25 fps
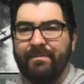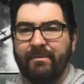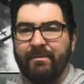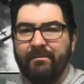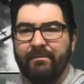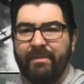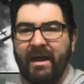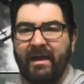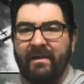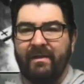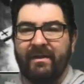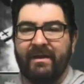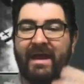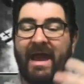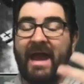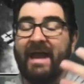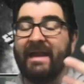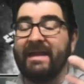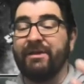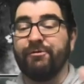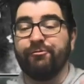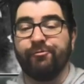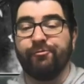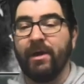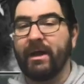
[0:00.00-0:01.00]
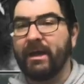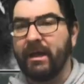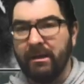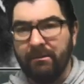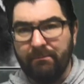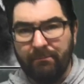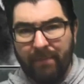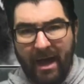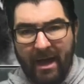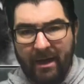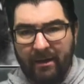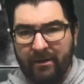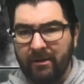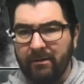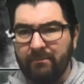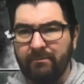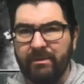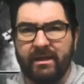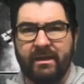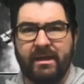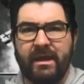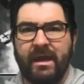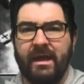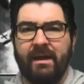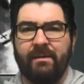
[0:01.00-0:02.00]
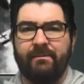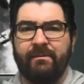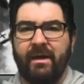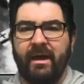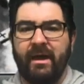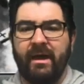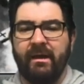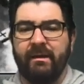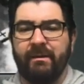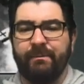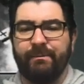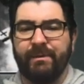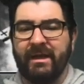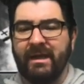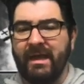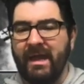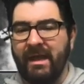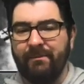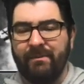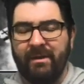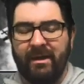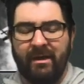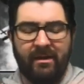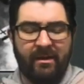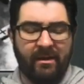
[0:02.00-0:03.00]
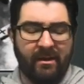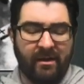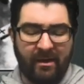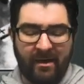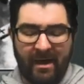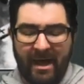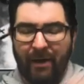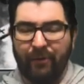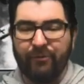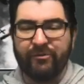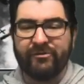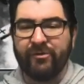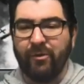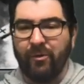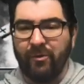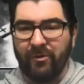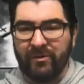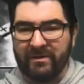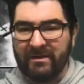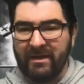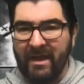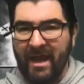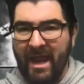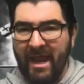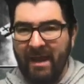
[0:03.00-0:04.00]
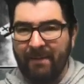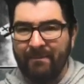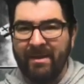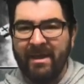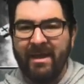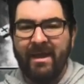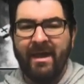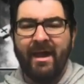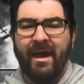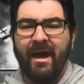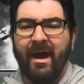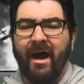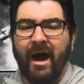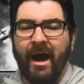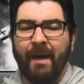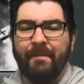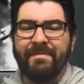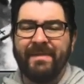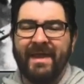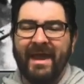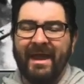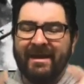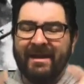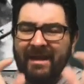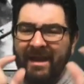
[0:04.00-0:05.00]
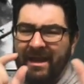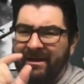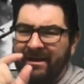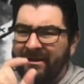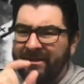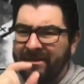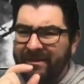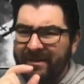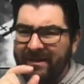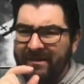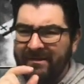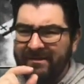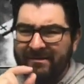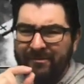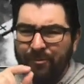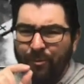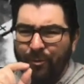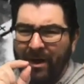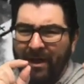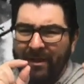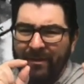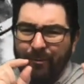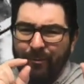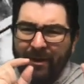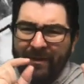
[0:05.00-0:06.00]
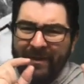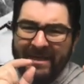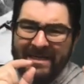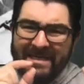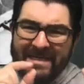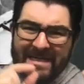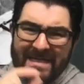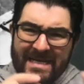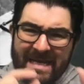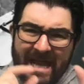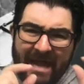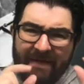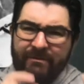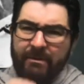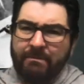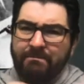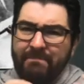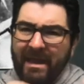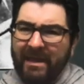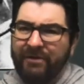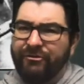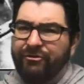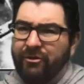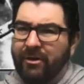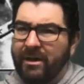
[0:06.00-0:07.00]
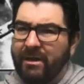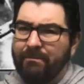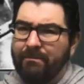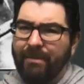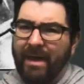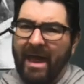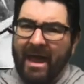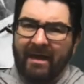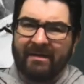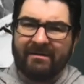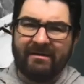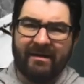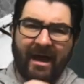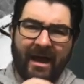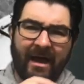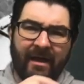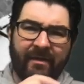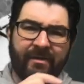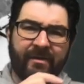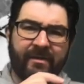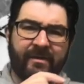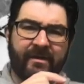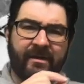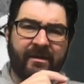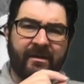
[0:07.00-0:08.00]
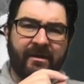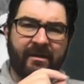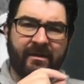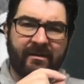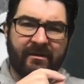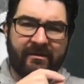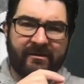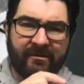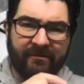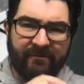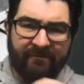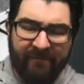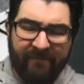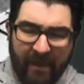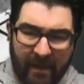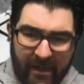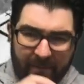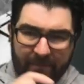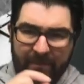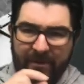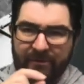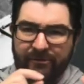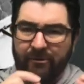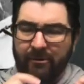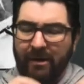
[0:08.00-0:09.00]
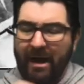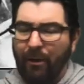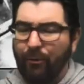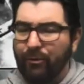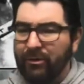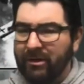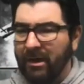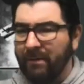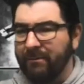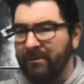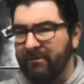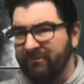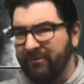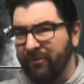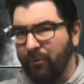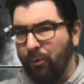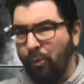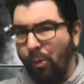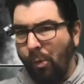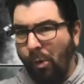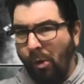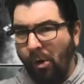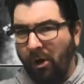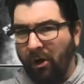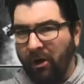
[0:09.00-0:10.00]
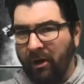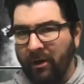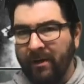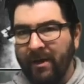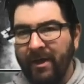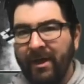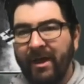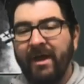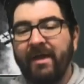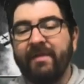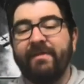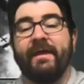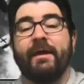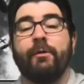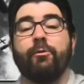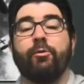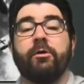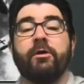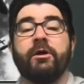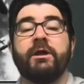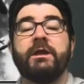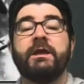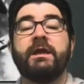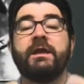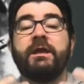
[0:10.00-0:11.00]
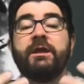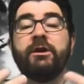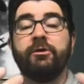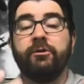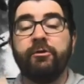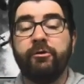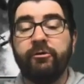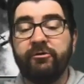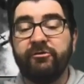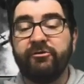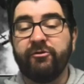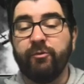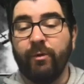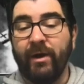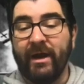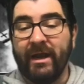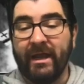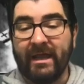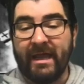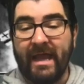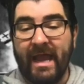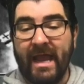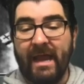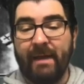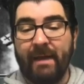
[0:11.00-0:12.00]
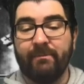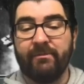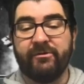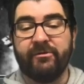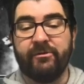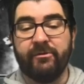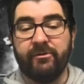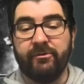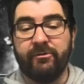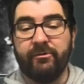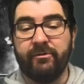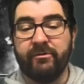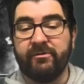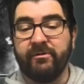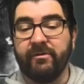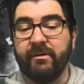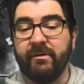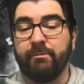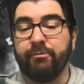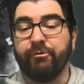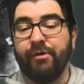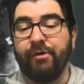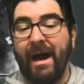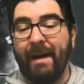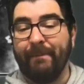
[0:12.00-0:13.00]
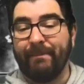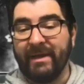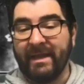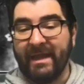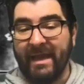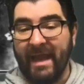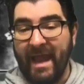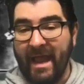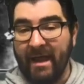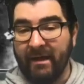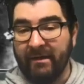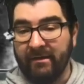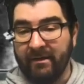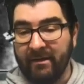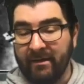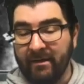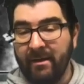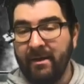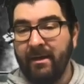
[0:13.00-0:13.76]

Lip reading: Pilot Eddie Rickenbacker became a household name. While they didn't have a major impact on the development or outcome of the war, they were huge when it came to the propaganda